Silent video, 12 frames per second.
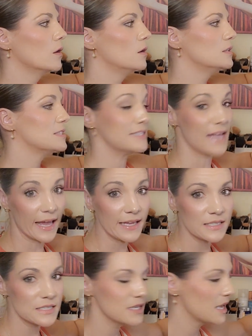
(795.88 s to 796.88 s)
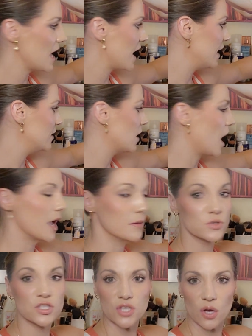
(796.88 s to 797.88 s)
set, and I'm
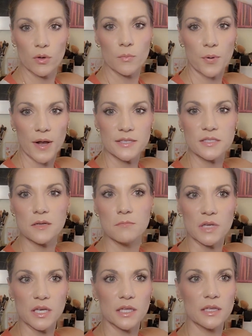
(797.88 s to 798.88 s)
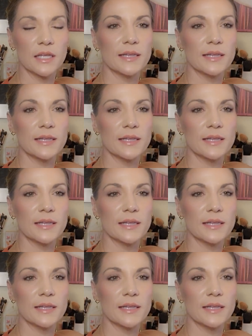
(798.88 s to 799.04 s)
so impressed immediately.